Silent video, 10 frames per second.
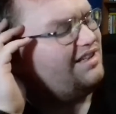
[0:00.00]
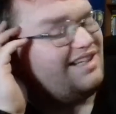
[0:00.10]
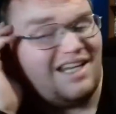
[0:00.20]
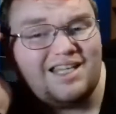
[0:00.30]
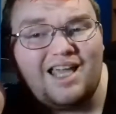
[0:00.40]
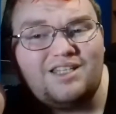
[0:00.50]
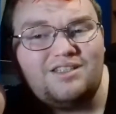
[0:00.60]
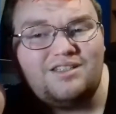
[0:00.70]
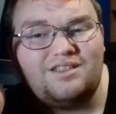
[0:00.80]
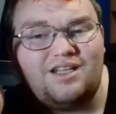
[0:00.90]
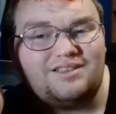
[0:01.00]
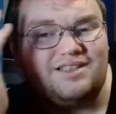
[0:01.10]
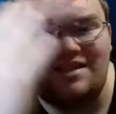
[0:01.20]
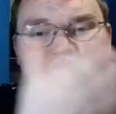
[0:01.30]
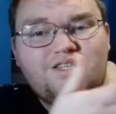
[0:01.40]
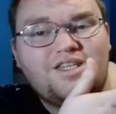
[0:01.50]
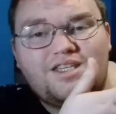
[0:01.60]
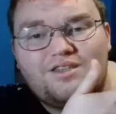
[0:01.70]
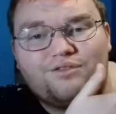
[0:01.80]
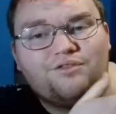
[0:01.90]
Yet again, I didn't
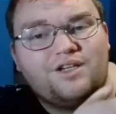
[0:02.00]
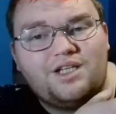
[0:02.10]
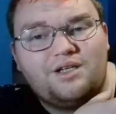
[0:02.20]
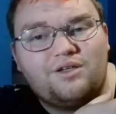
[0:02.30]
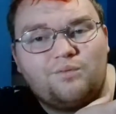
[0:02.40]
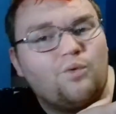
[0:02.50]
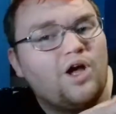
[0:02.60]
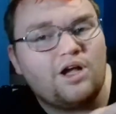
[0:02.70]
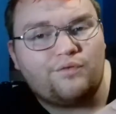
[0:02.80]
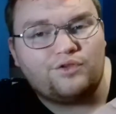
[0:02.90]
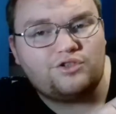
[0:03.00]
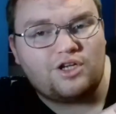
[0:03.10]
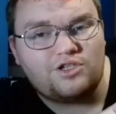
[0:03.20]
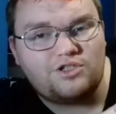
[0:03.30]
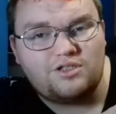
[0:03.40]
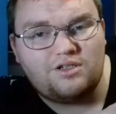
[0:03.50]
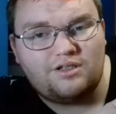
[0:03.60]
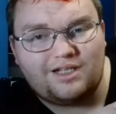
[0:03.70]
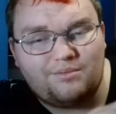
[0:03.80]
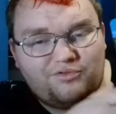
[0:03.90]
think the 3D could work for such
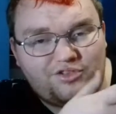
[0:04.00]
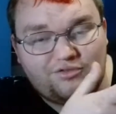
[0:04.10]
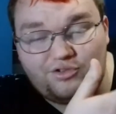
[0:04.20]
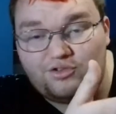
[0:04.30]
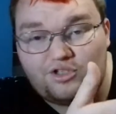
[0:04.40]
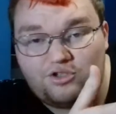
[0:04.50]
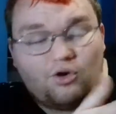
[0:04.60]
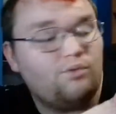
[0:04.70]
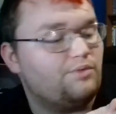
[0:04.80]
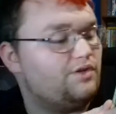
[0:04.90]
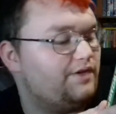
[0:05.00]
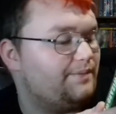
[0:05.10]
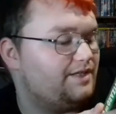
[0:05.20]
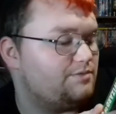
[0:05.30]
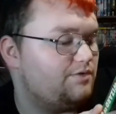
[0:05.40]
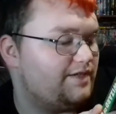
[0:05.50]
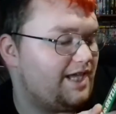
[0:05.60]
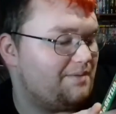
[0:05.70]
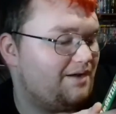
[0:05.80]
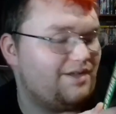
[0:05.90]
for such an old movie. I mean, this movie
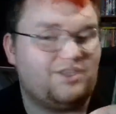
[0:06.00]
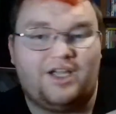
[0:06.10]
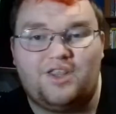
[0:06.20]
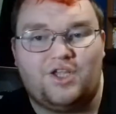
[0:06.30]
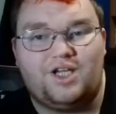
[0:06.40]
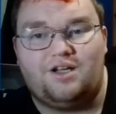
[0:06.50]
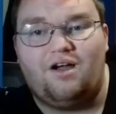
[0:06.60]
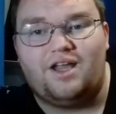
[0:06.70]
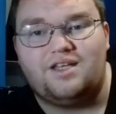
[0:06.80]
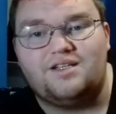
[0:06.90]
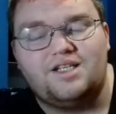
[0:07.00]
came out in 1939.